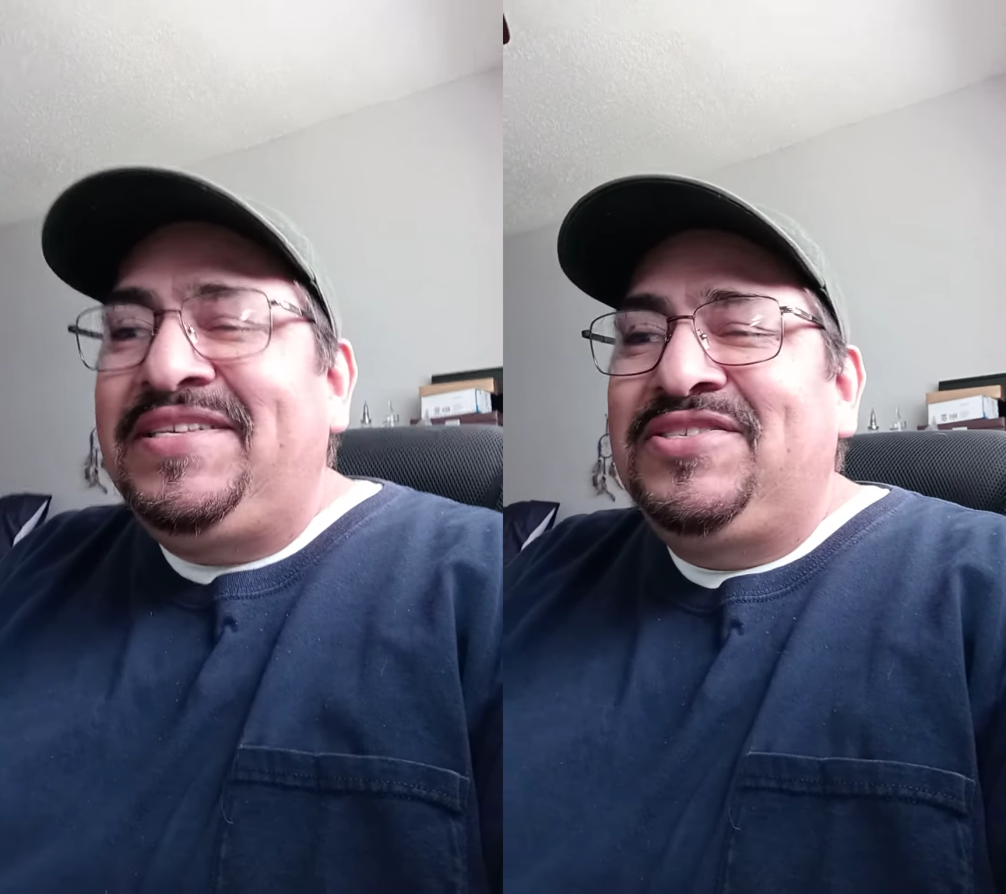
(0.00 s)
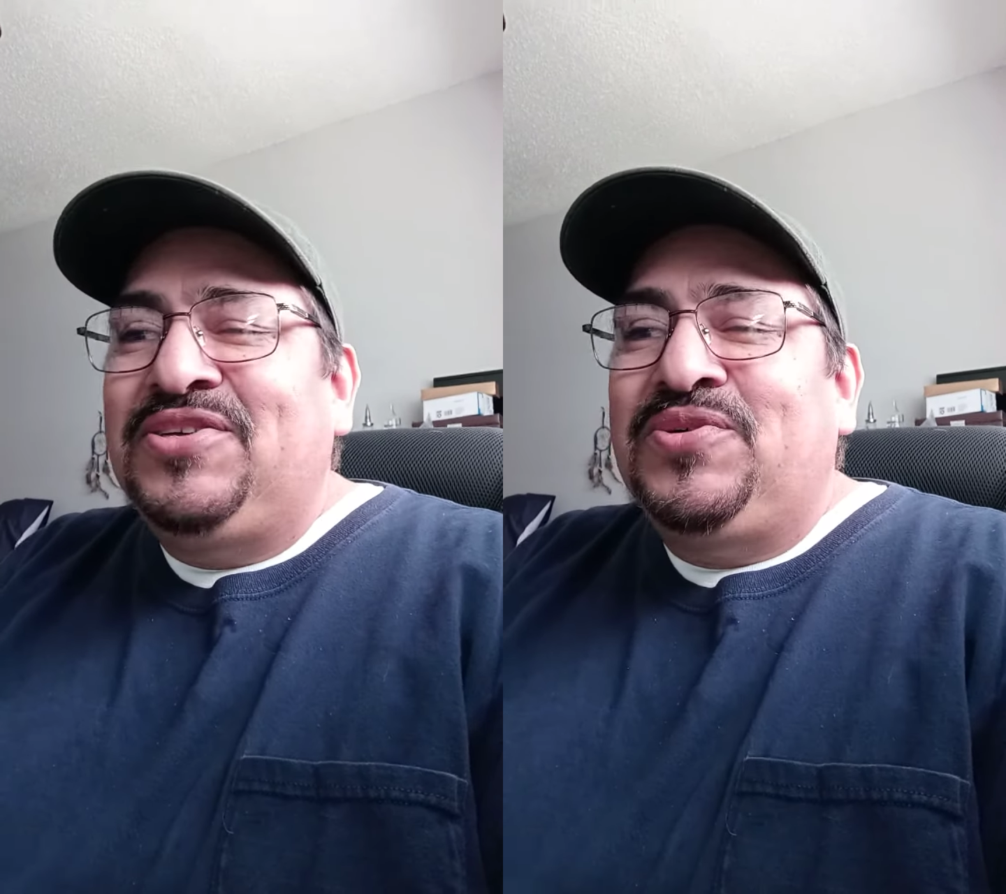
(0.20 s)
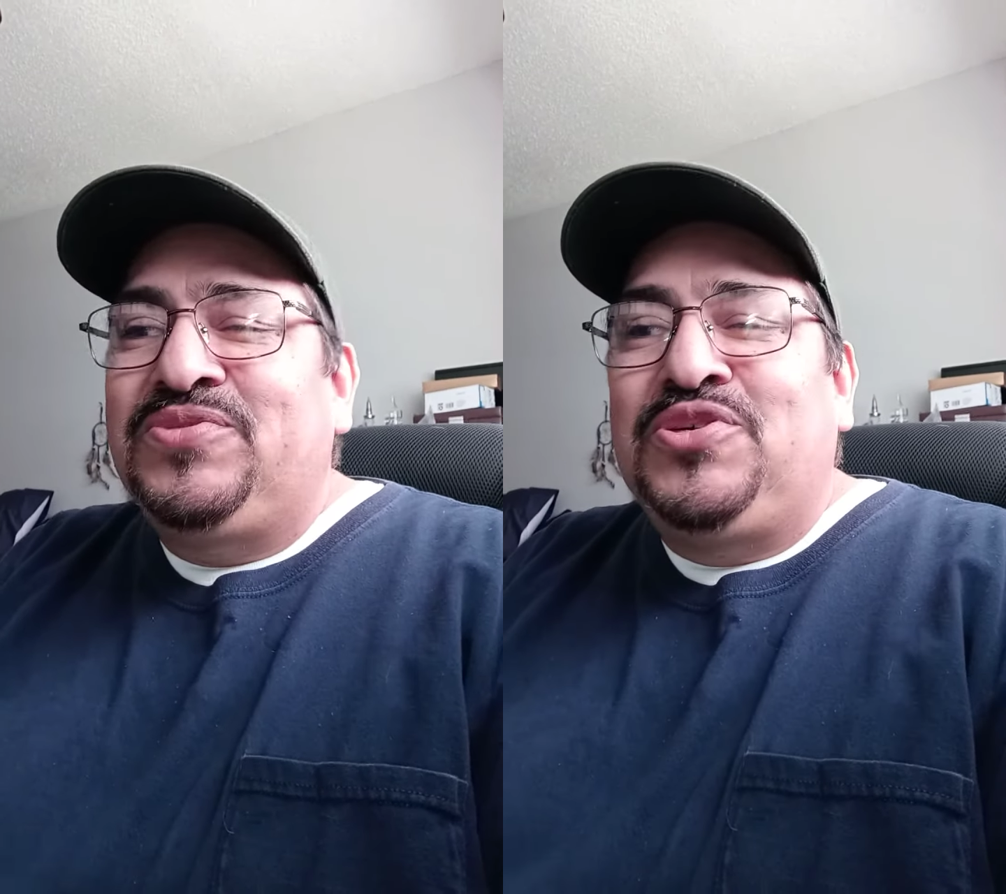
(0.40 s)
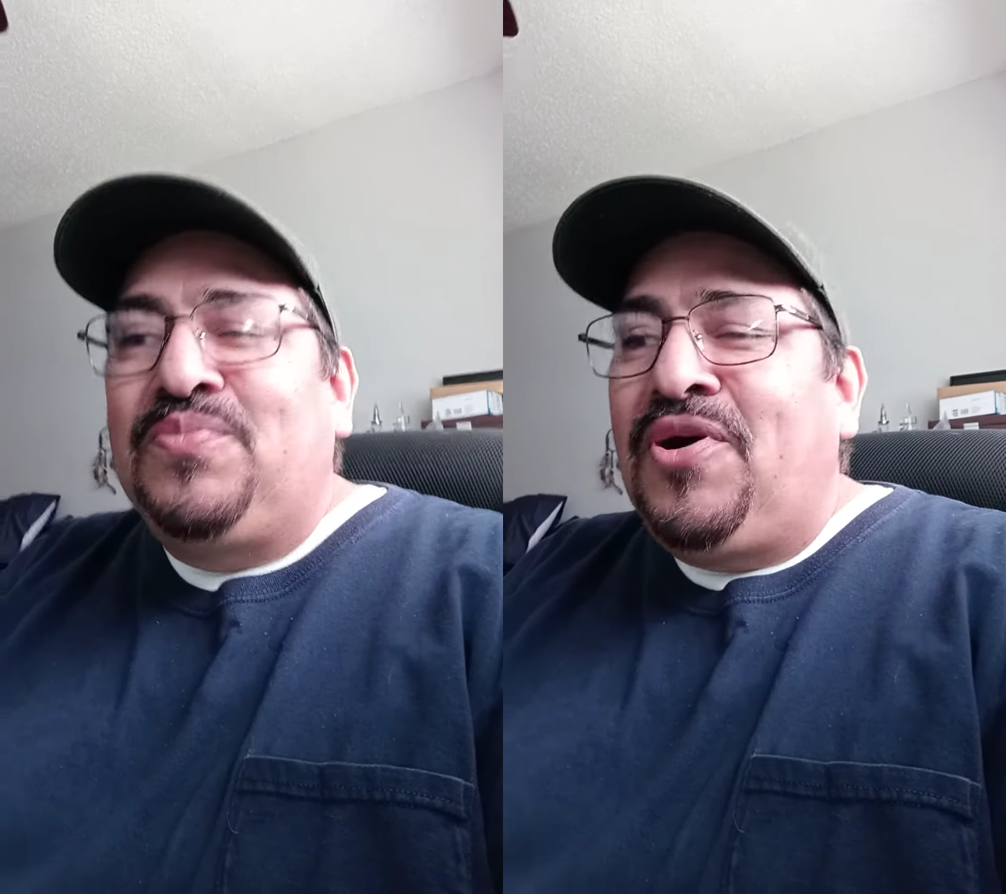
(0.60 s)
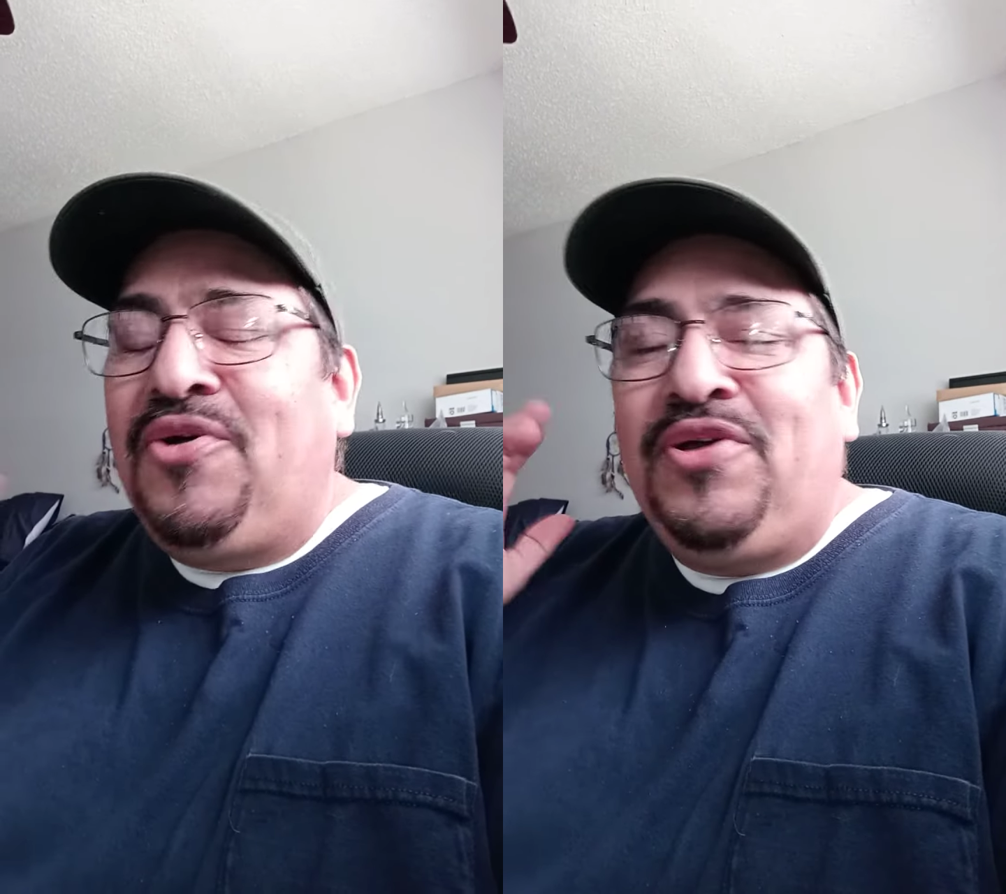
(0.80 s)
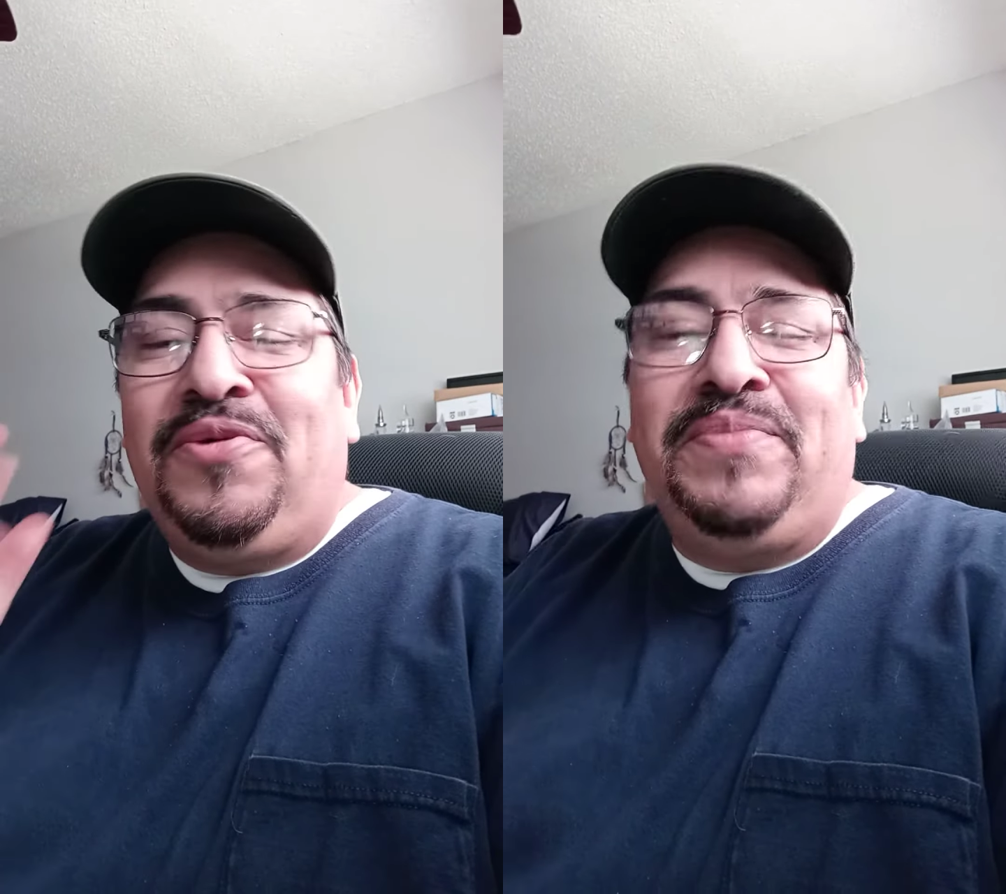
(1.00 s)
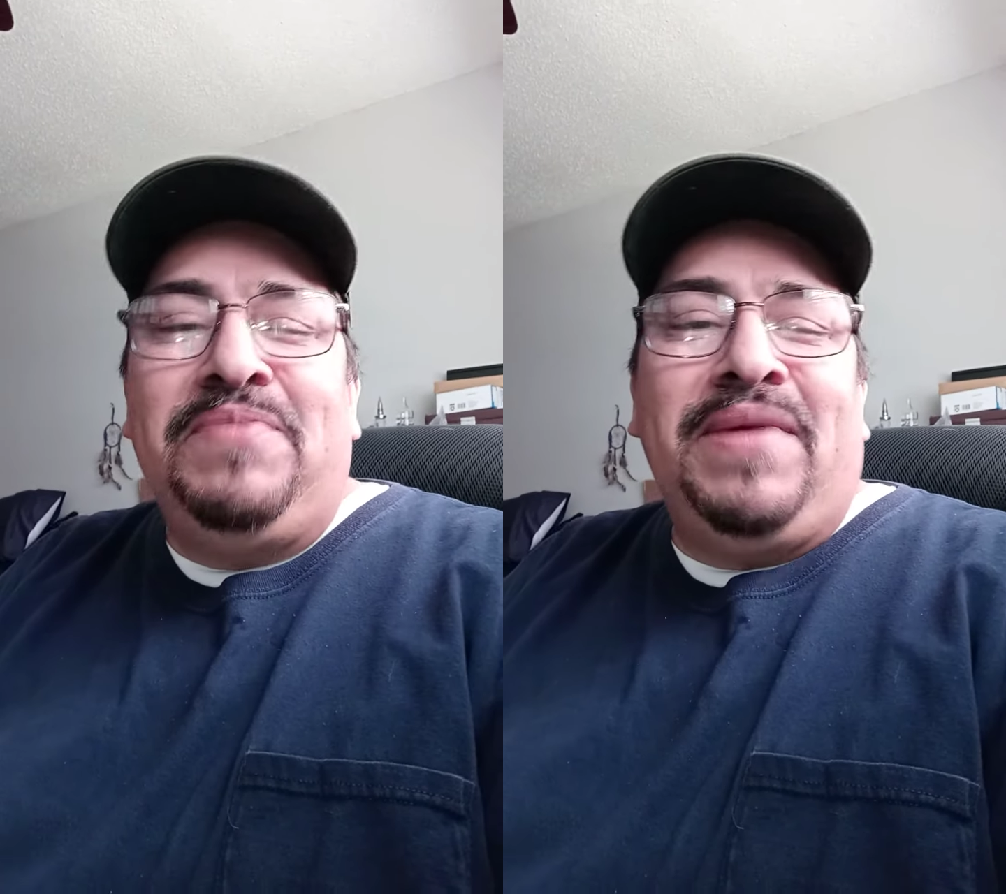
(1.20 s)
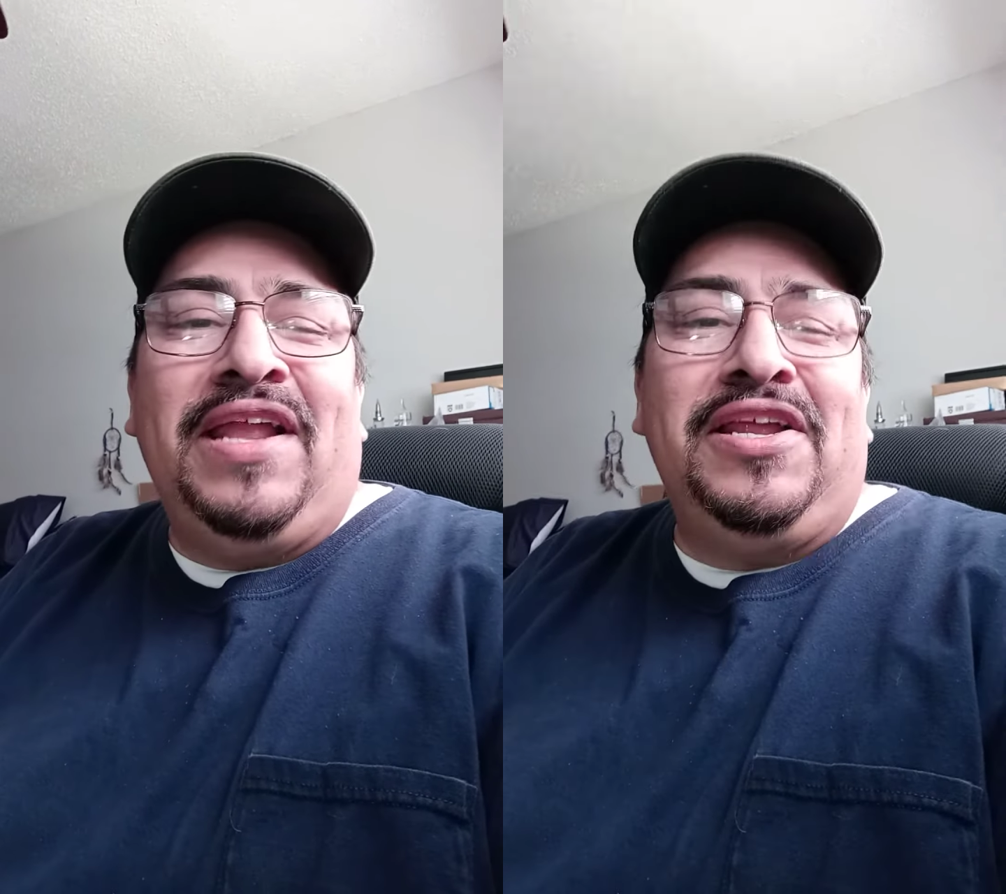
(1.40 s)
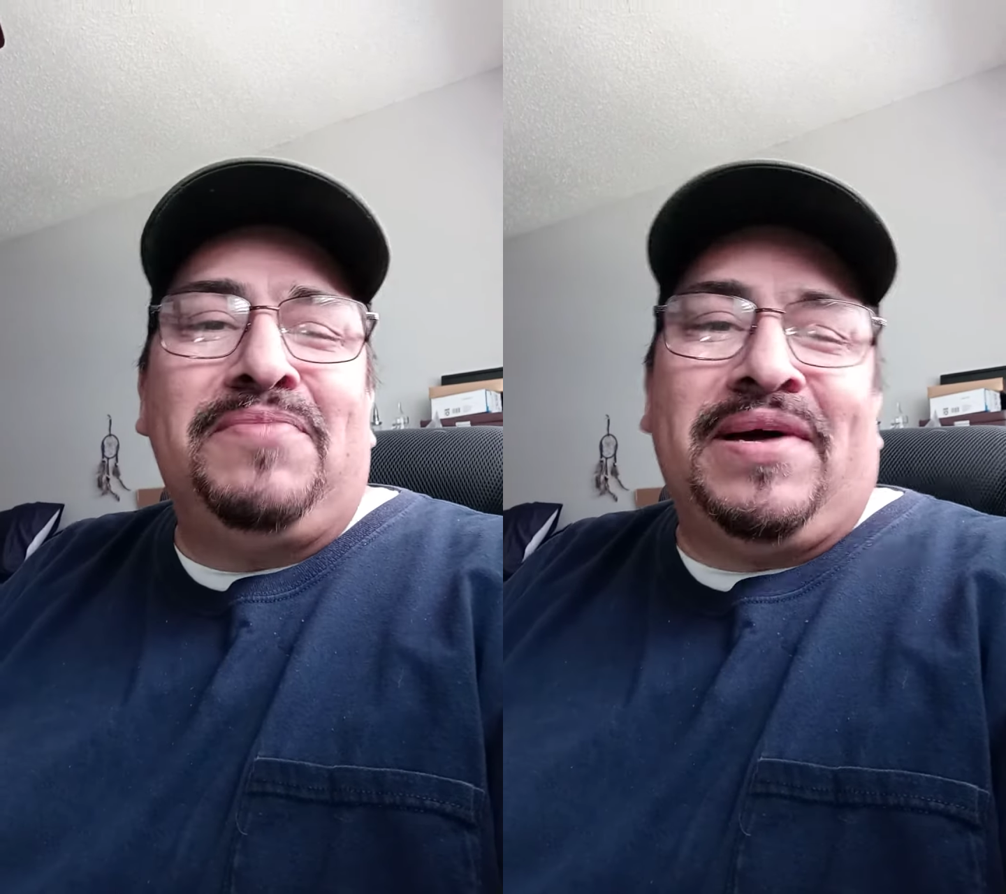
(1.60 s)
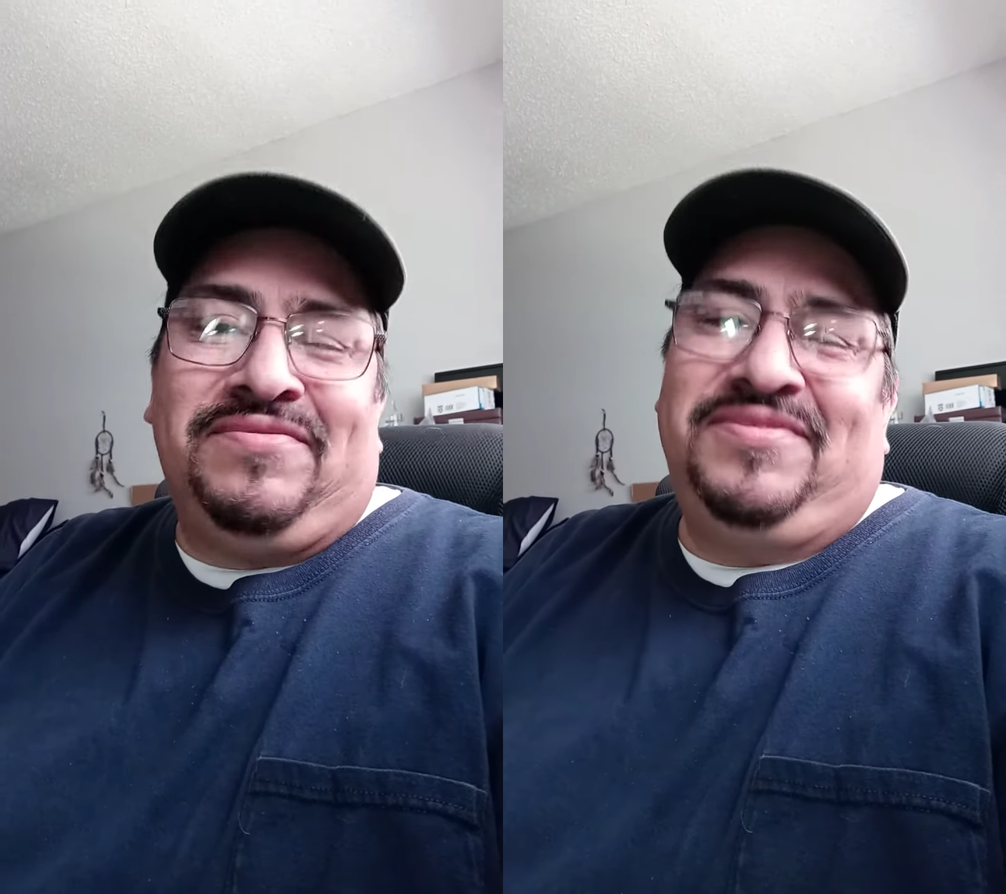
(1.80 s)
So tomorrow I'll be mailing
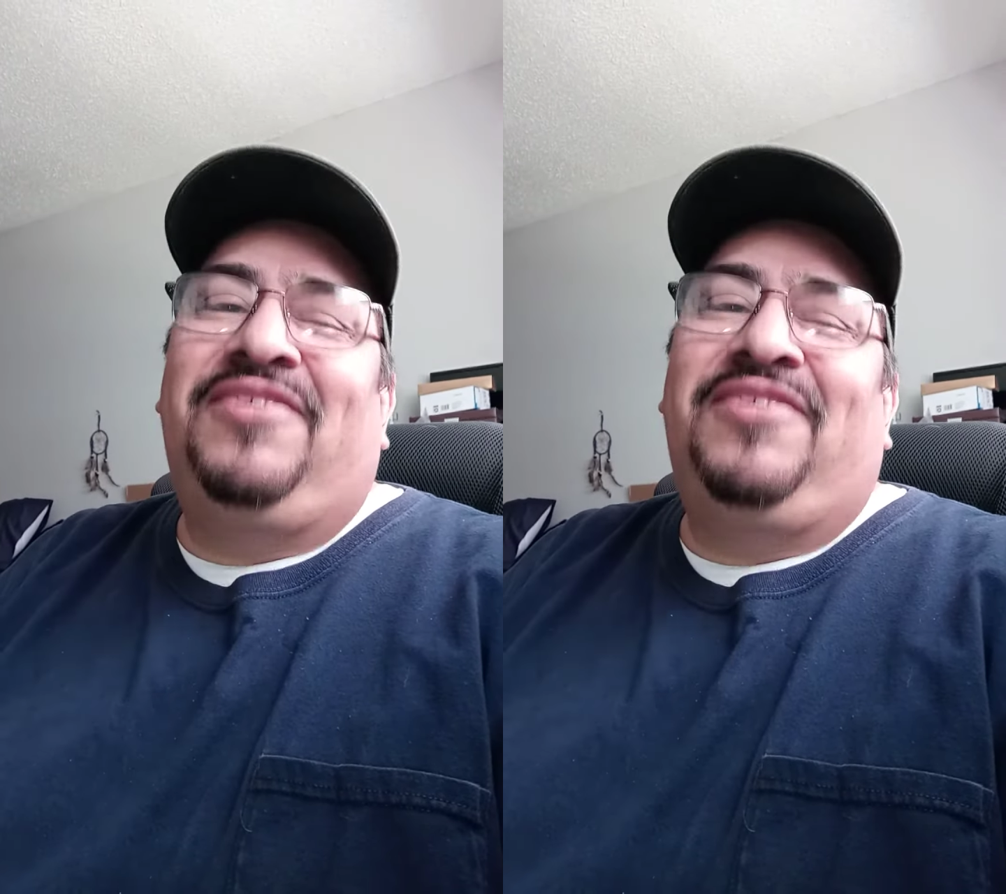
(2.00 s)
them out.